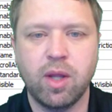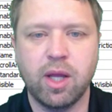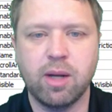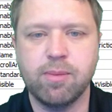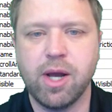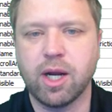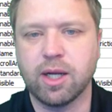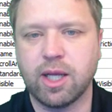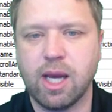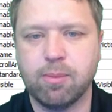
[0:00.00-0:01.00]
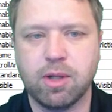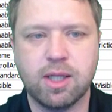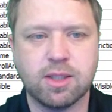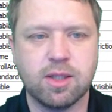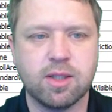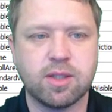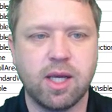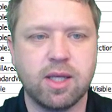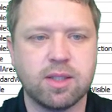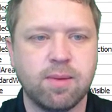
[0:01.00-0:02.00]
And I'm not going to capitalize in this
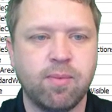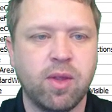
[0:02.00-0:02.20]
case.